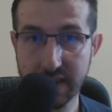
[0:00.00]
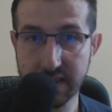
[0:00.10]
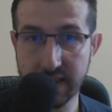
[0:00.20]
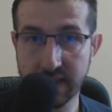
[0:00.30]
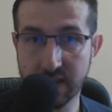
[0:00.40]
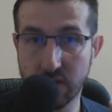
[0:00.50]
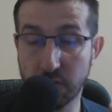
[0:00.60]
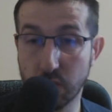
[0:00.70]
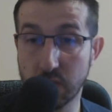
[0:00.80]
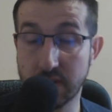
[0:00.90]
then
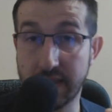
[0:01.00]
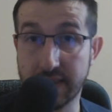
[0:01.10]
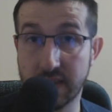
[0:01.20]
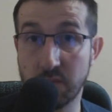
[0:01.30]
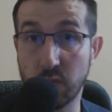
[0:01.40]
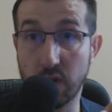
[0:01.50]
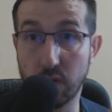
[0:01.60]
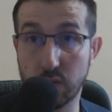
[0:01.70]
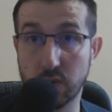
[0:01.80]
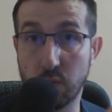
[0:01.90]
of course that team will also